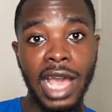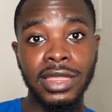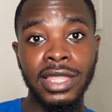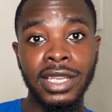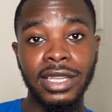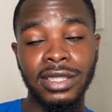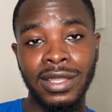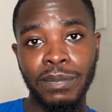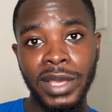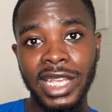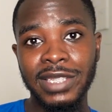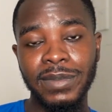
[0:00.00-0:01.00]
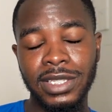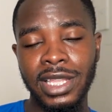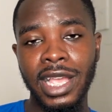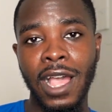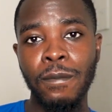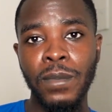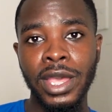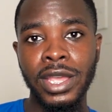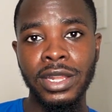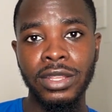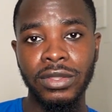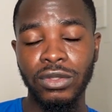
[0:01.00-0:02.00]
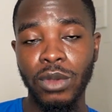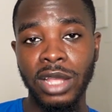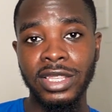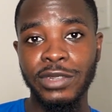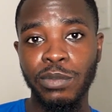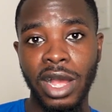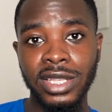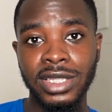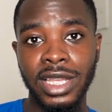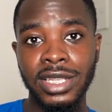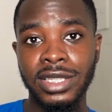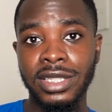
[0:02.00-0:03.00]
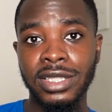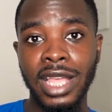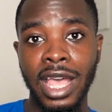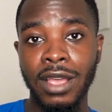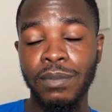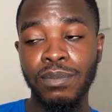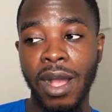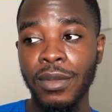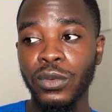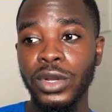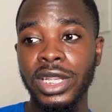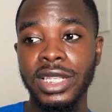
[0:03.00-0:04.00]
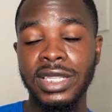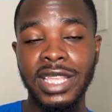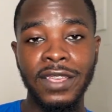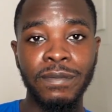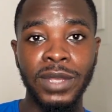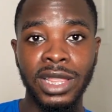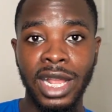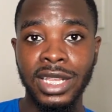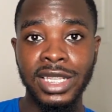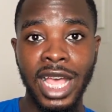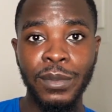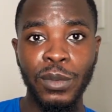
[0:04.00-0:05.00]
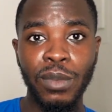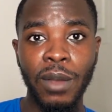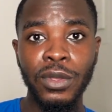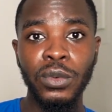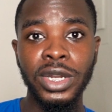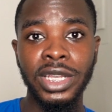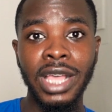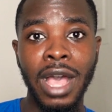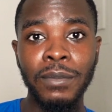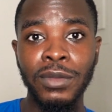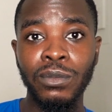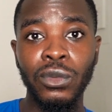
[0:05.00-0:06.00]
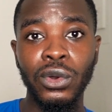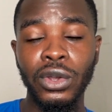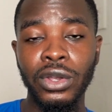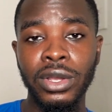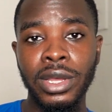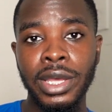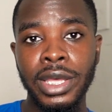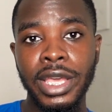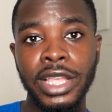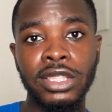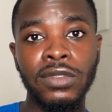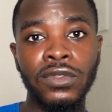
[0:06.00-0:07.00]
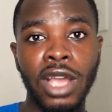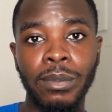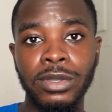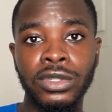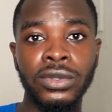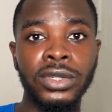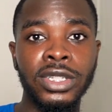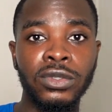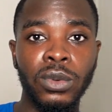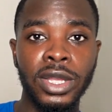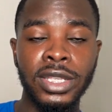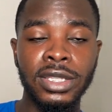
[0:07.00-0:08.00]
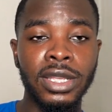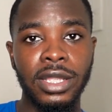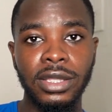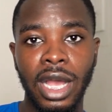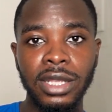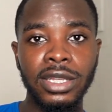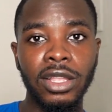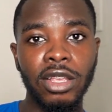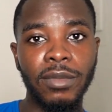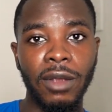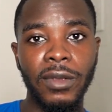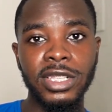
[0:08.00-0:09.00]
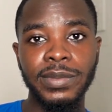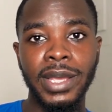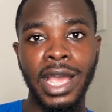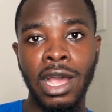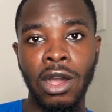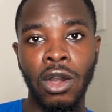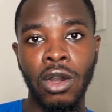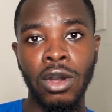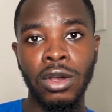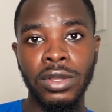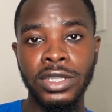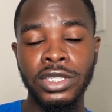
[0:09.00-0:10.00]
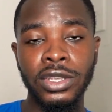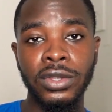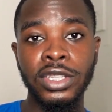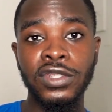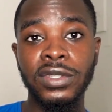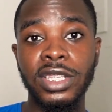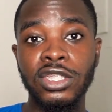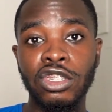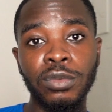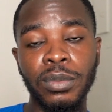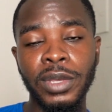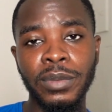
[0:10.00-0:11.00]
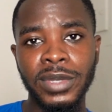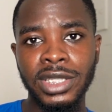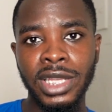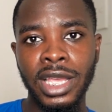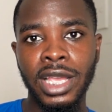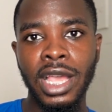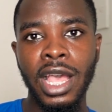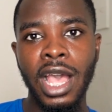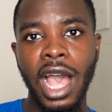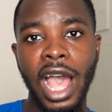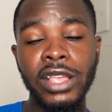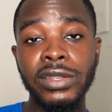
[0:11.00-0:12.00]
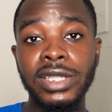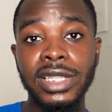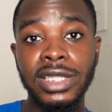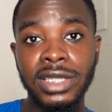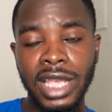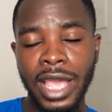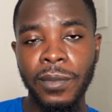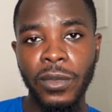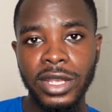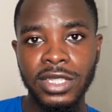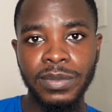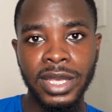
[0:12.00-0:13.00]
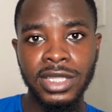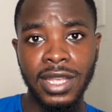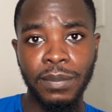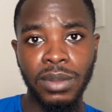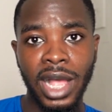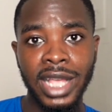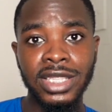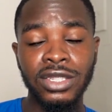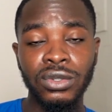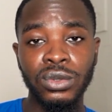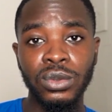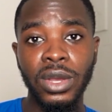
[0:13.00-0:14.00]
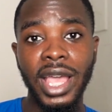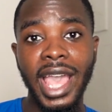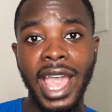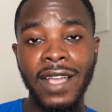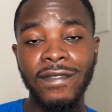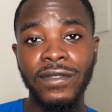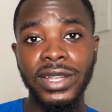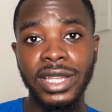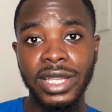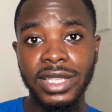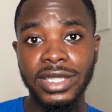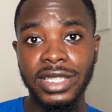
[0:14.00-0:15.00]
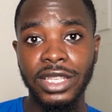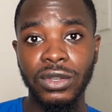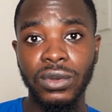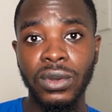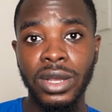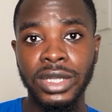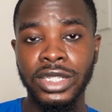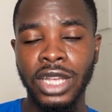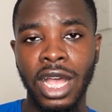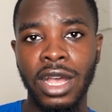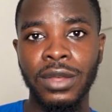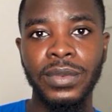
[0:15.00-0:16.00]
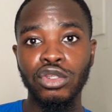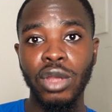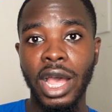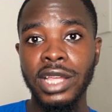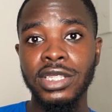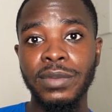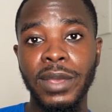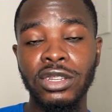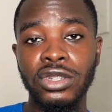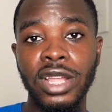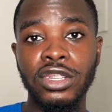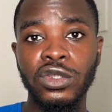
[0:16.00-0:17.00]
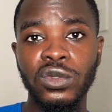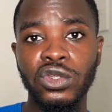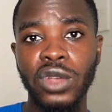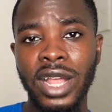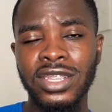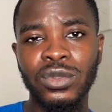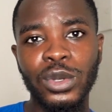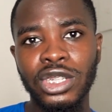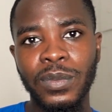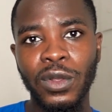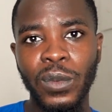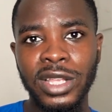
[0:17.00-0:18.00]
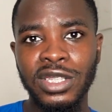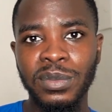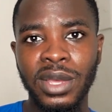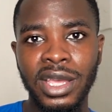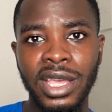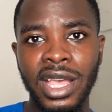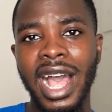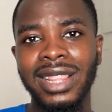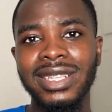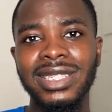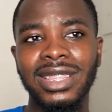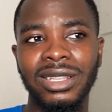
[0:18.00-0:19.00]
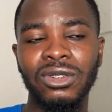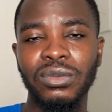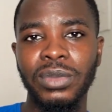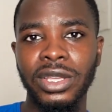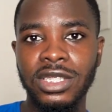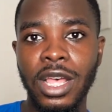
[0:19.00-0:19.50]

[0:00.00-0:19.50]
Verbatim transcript: I think the biggest mistake I made throughout this process that probably would have saved me a lot of time and probably would have got me more interview opportunities was not telling my resume at all. So this was a super big mistake. I used the same resume to apply to every single job. Try to make sure that you try to switch up your resume at least a little bit.